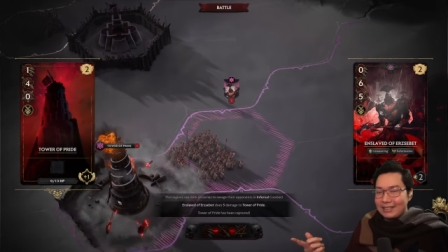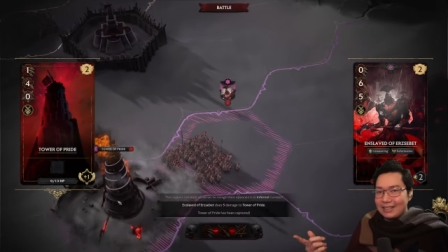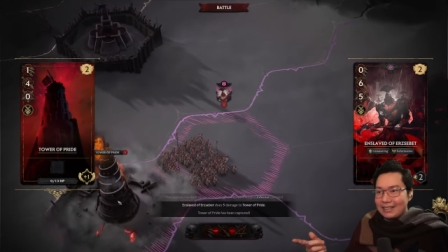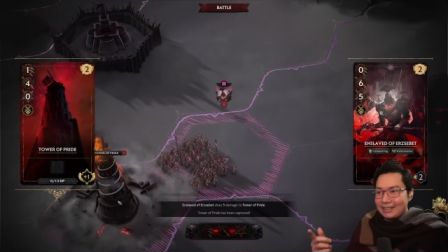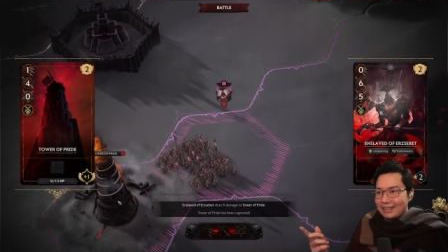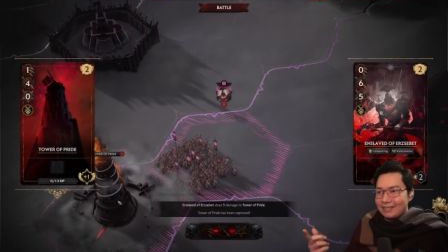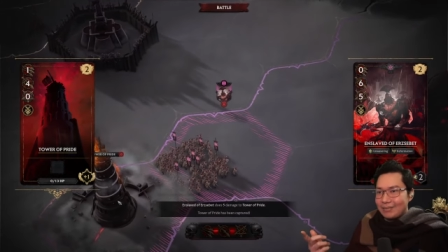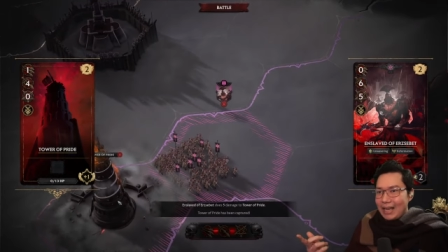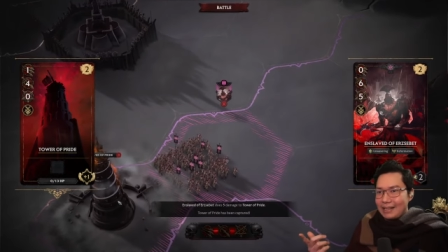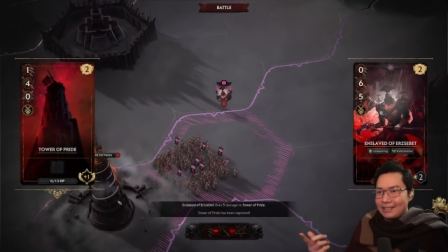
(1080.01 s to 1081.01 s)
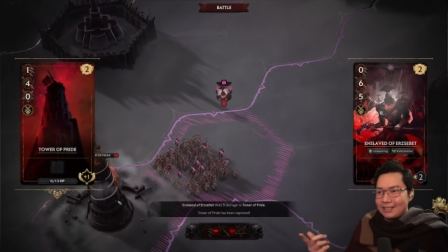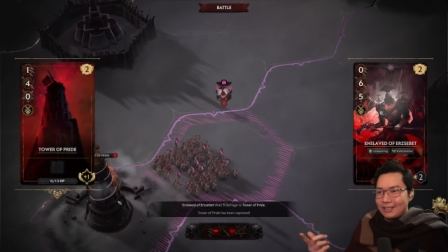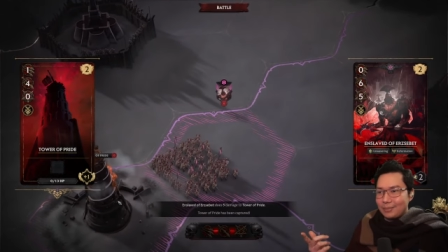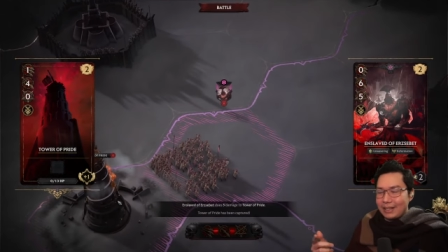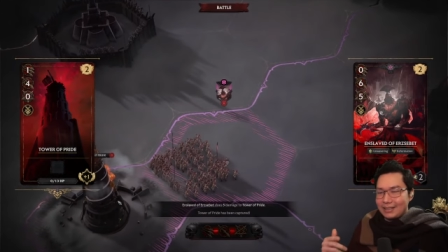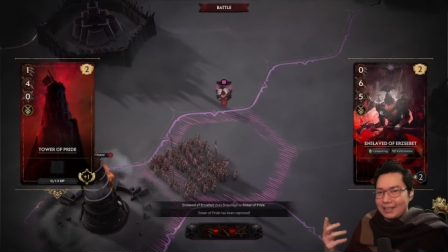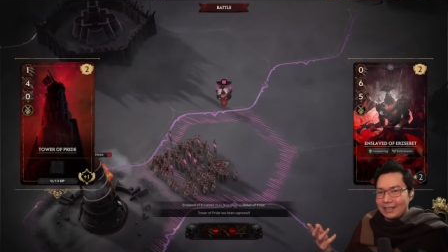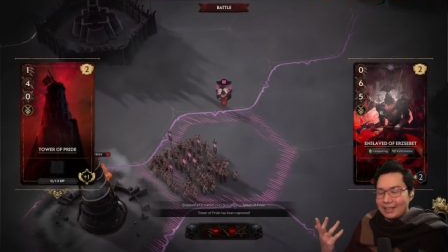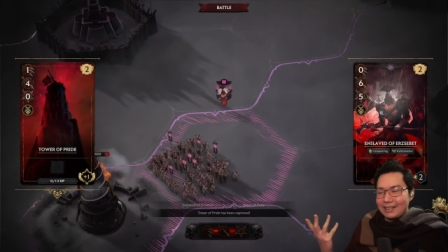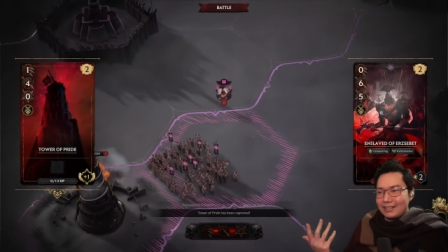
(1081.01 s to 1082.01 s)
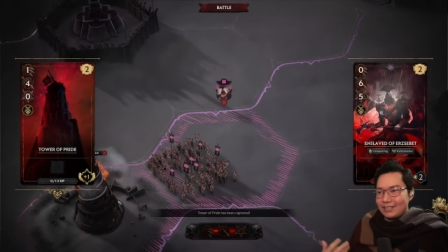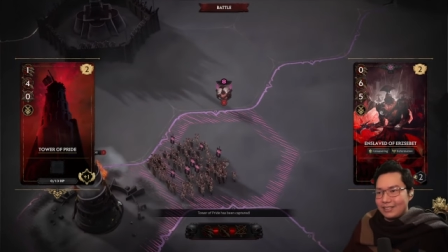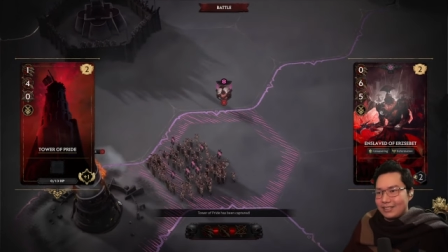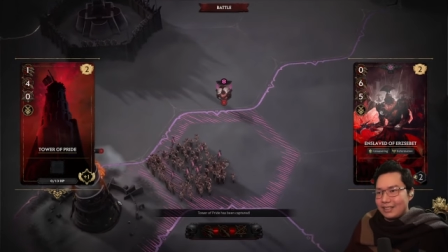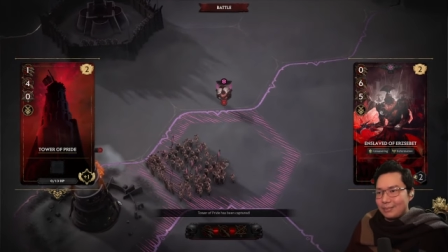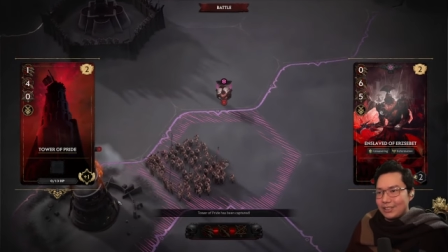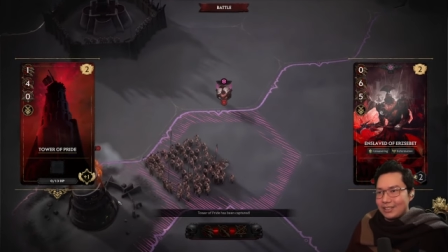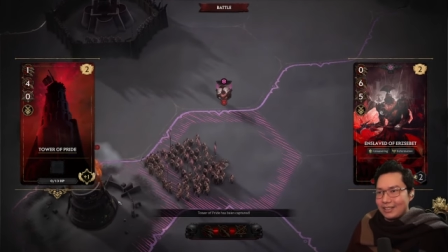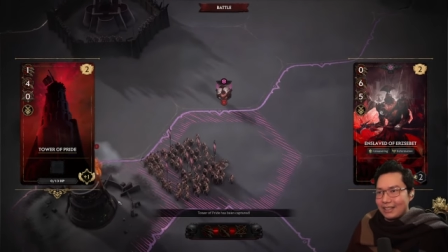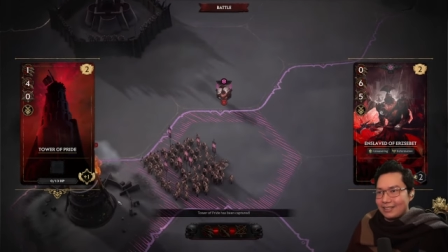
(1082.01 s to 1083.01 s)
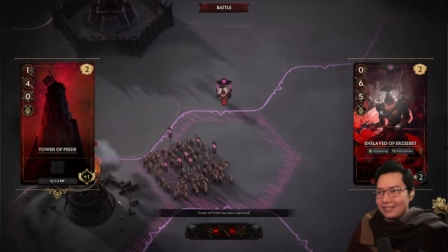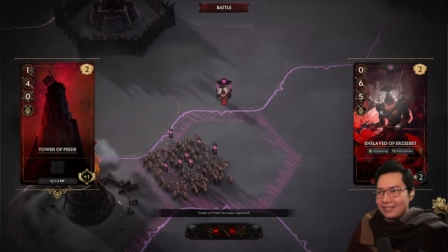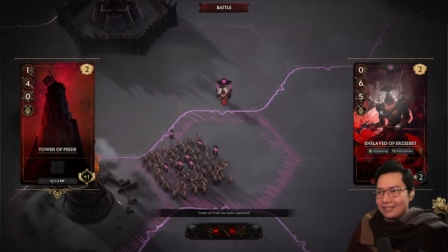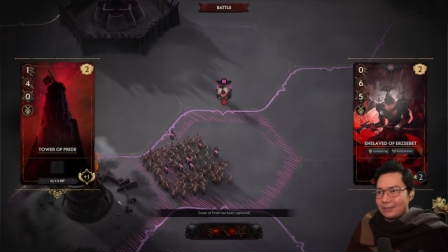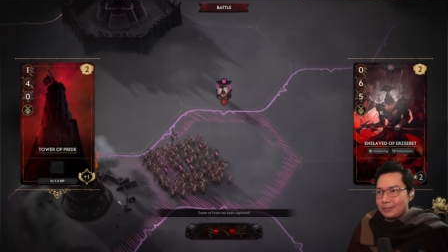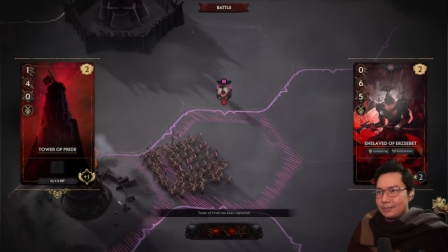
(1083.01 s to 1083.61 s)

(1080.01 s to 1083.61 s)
click the end turn button and it, it just skips to the next turn.